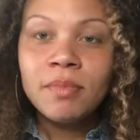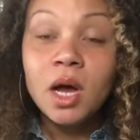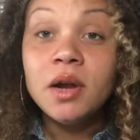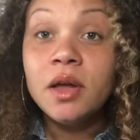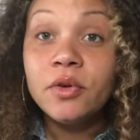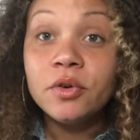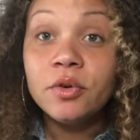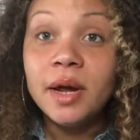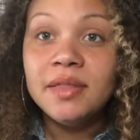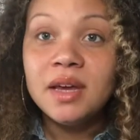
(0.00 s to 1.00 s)
Another
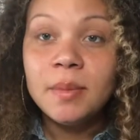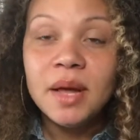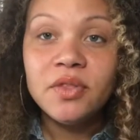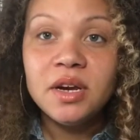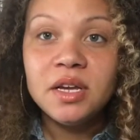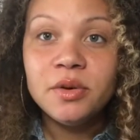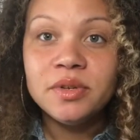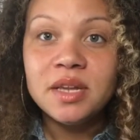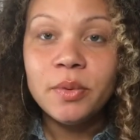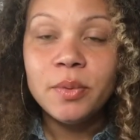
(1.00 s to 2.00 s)
great thing about the NICU is
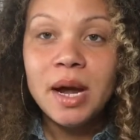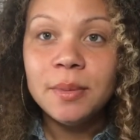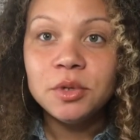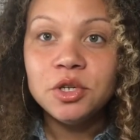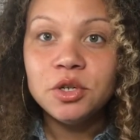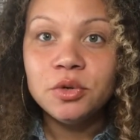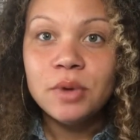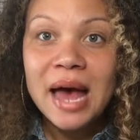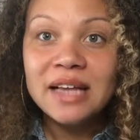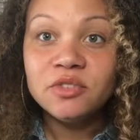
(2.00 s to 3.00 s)
that we were able to
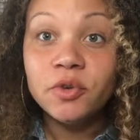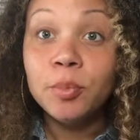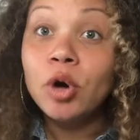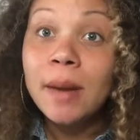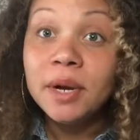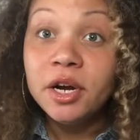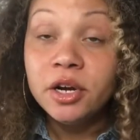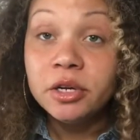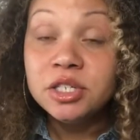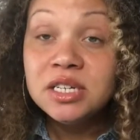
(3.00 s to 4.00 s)
ask for primary
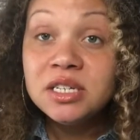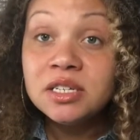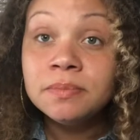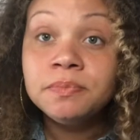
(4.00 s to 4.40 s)
nurses,